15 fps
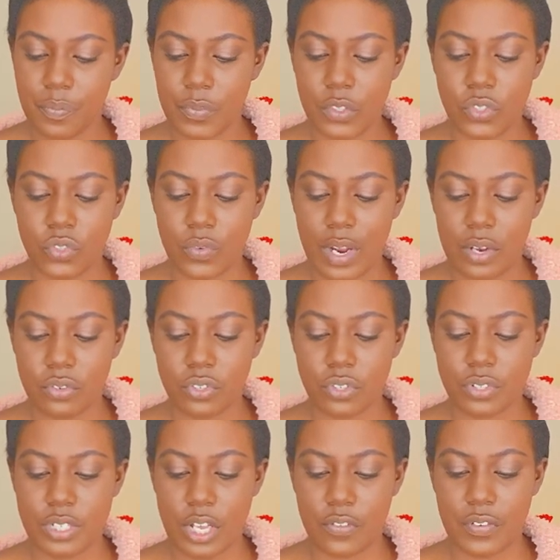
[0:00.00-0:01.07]
Surround
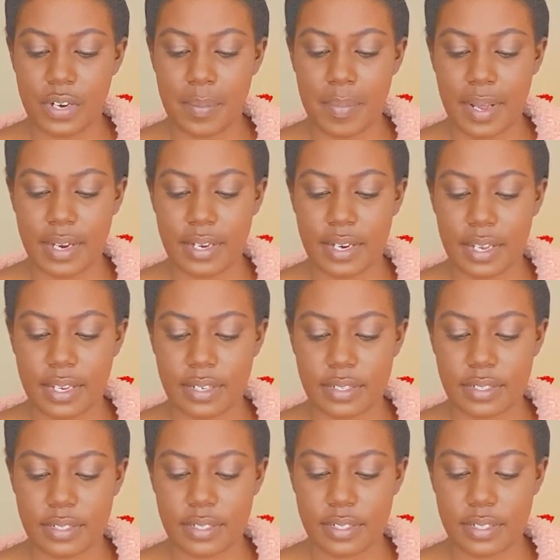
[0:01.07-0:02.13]
yourself in
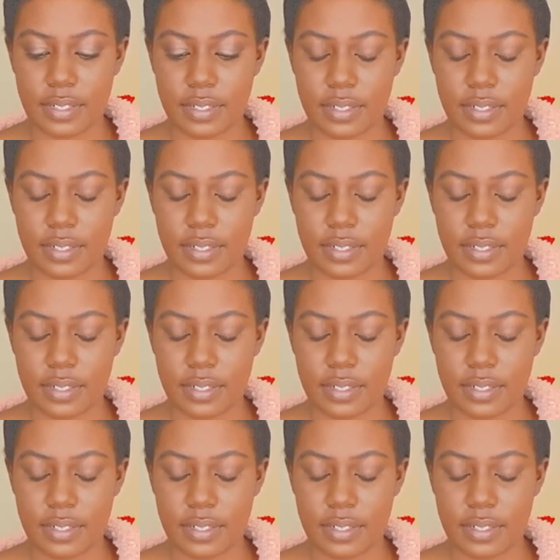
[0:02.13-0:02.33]
abundance.